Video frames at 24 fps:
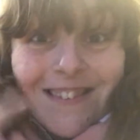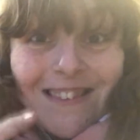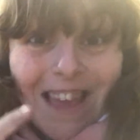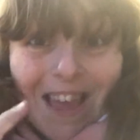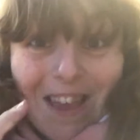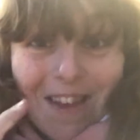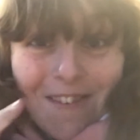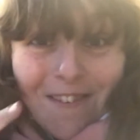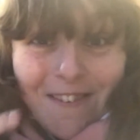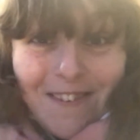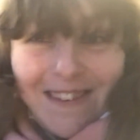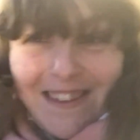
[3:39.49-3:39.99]

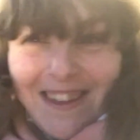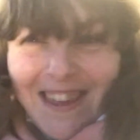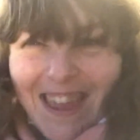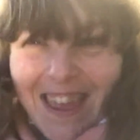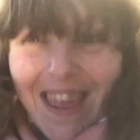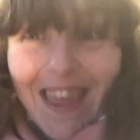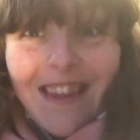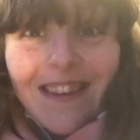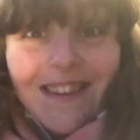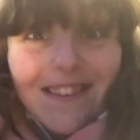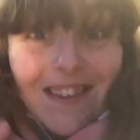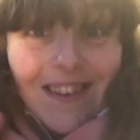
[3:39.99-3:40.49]
so,
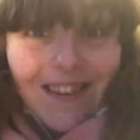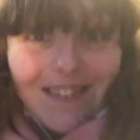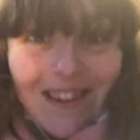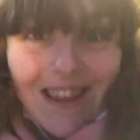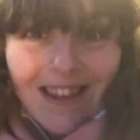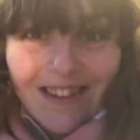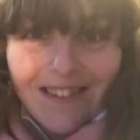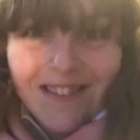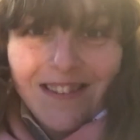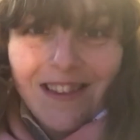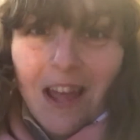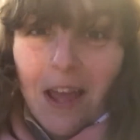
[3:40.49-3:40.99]
until
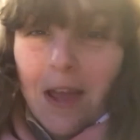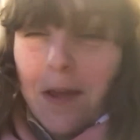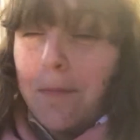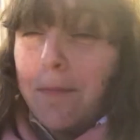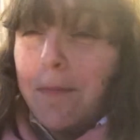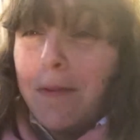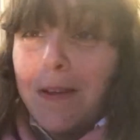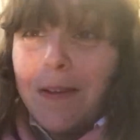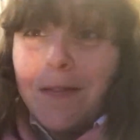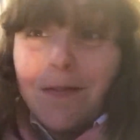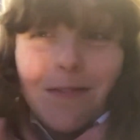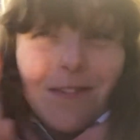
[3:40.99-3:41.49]
next
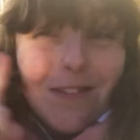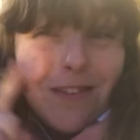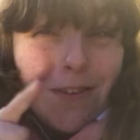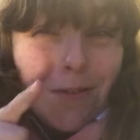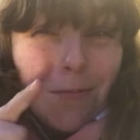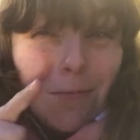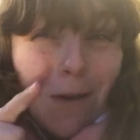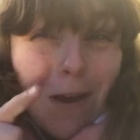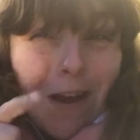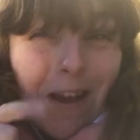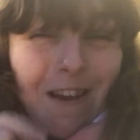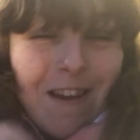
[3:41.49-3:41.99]
time,
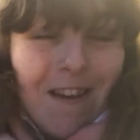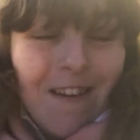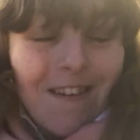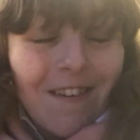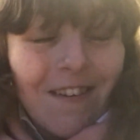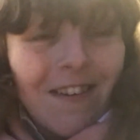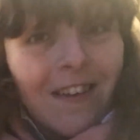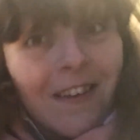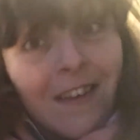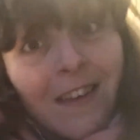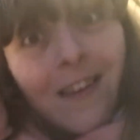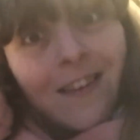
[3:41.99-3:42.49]

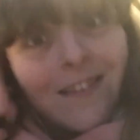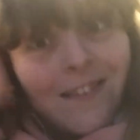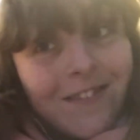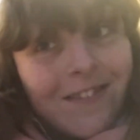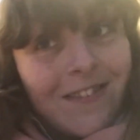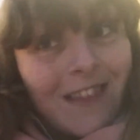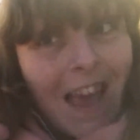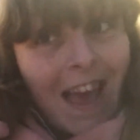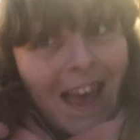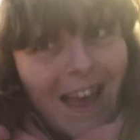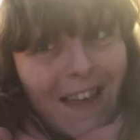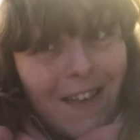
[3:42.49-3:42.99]
tomorrow,
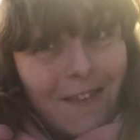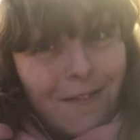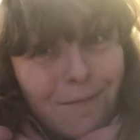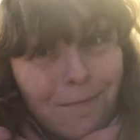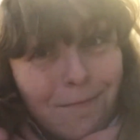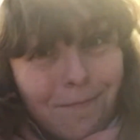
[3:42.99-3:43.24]
Jack.